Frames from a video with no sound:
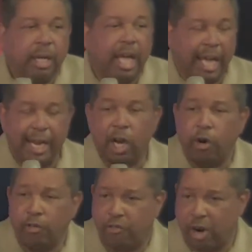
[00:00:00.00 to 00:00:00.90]
and learn
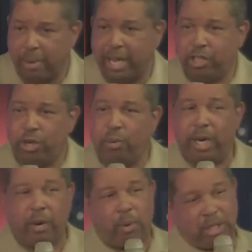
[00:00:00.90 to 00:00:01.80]
from it as you read
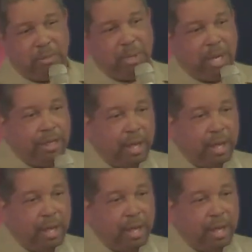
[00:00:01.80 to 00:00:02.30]
it once a month.